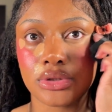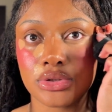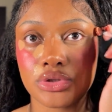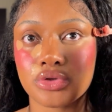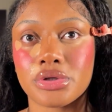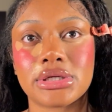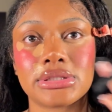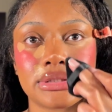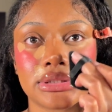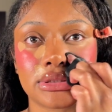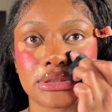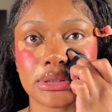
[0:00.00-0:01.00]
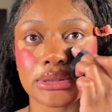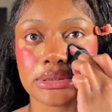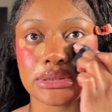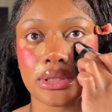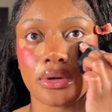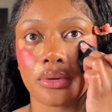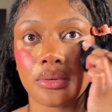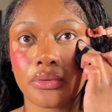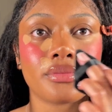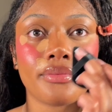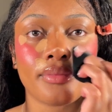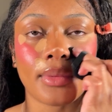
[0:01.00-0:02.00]
transition, so
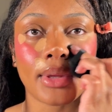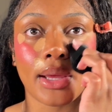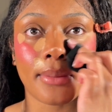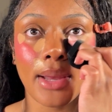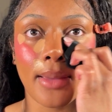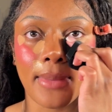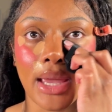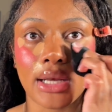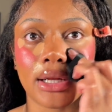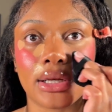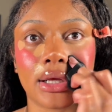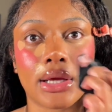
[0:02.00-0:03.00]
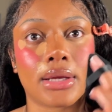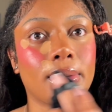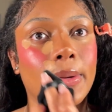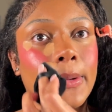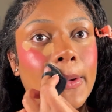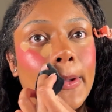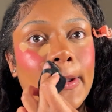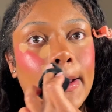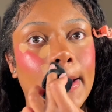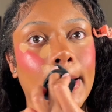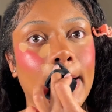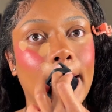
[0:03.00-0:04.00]
I'm not mad at it at all.
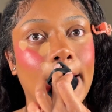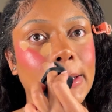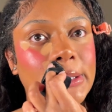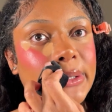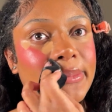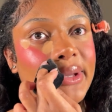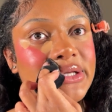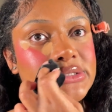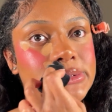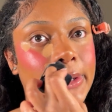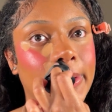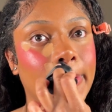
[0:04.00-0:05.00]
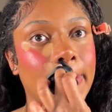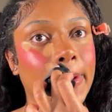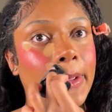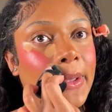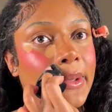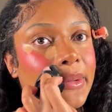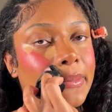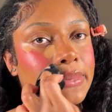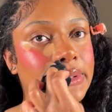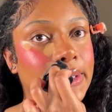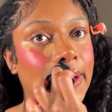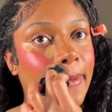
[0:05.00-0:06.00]
And I actually might start
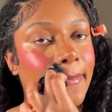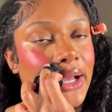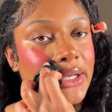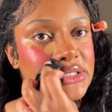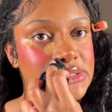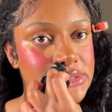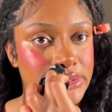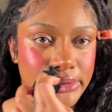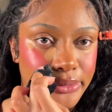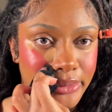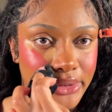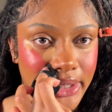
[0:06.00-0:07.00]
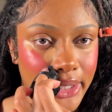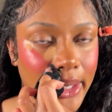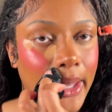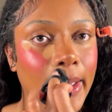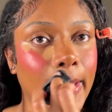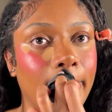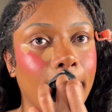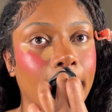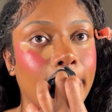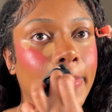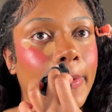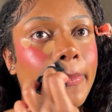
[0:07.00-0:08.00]
blending out my concealer with like a powder
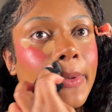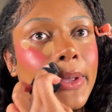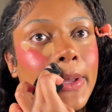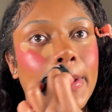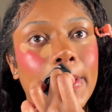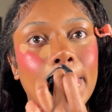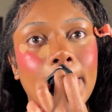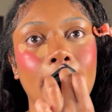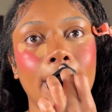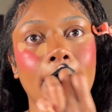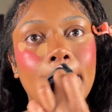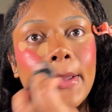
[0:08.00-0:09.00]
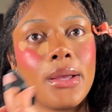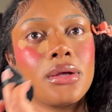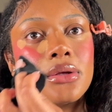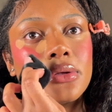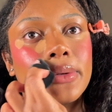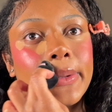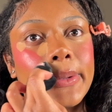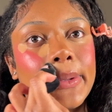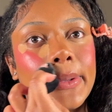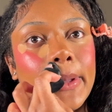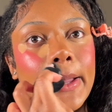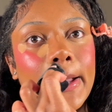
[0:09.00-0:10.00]
puff because
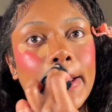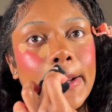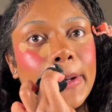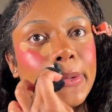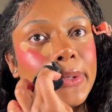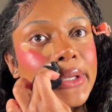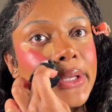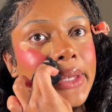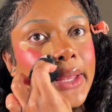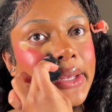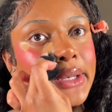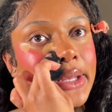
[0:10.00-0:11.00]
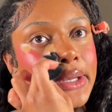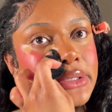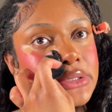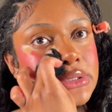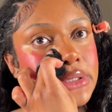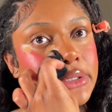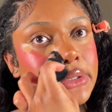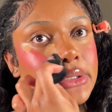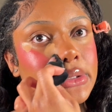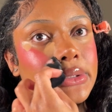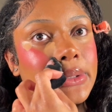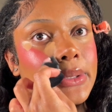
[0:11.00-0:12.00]
I kind of really liked how this looked.